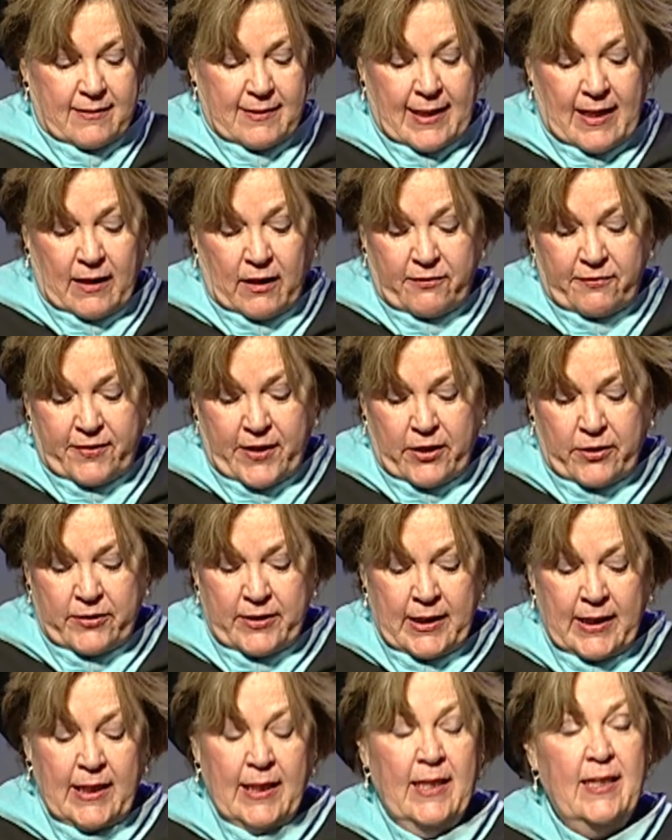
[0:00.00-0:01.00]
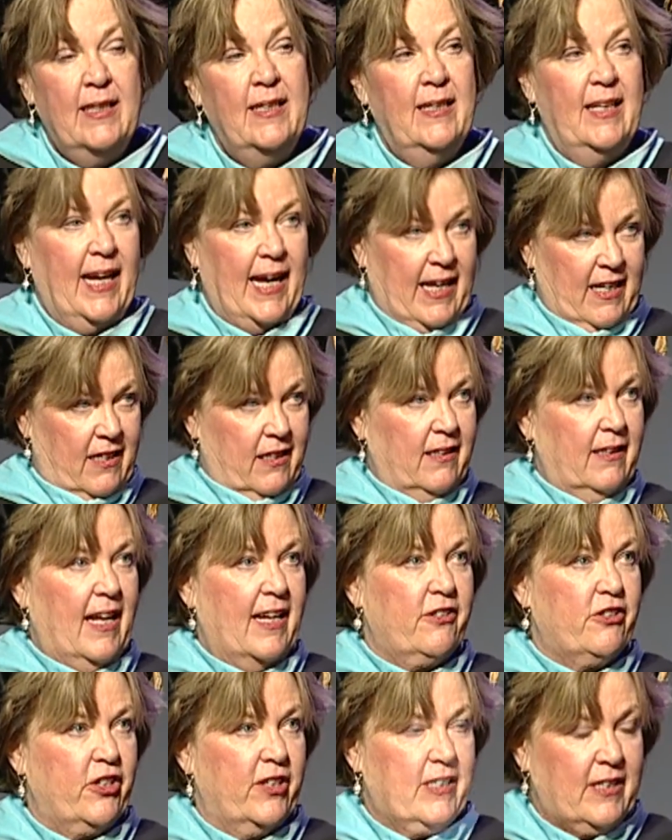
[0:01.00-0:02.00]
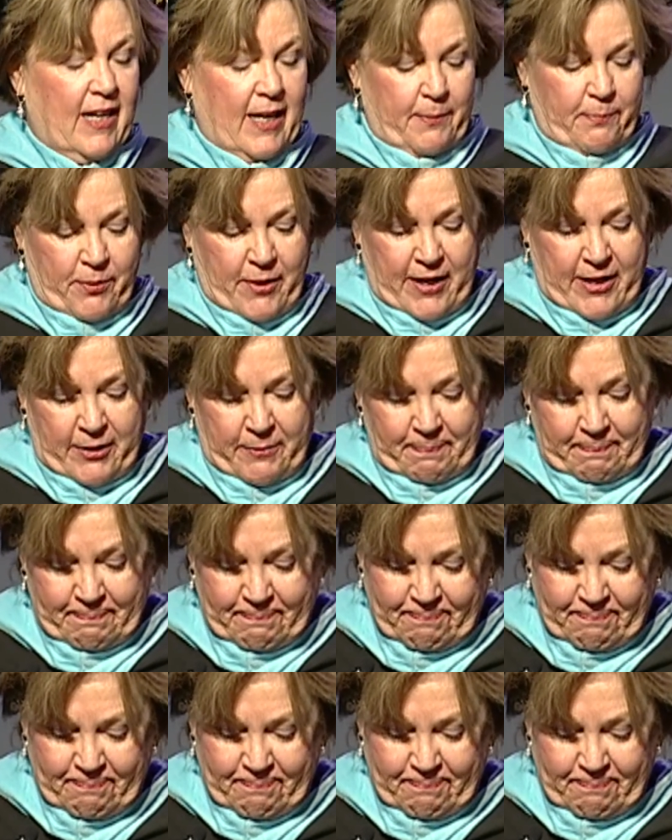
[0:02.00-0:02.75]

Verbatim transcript: telephone and an electric typewriter.